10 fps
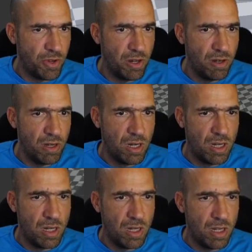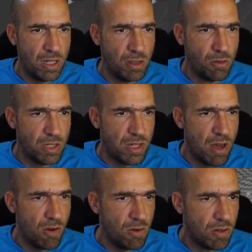move here. It looks
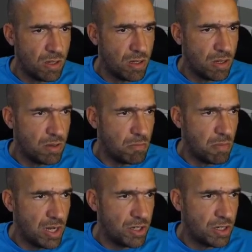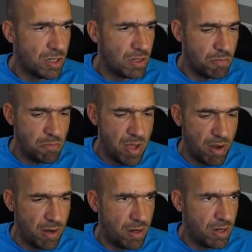now much
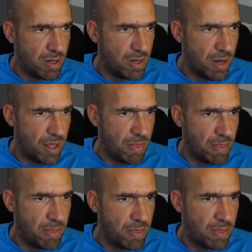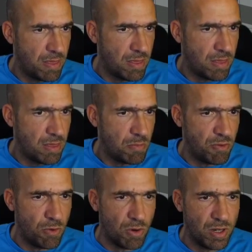better than
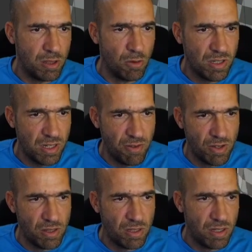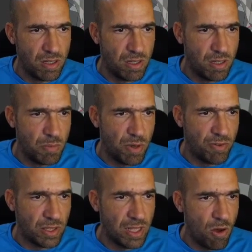before. It looks even
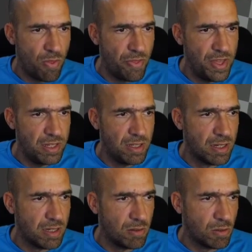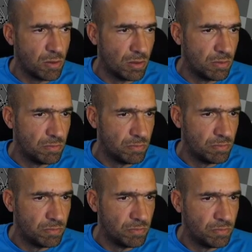perfect. Now, this doesn't look good.
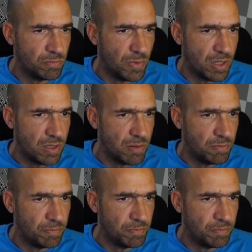This.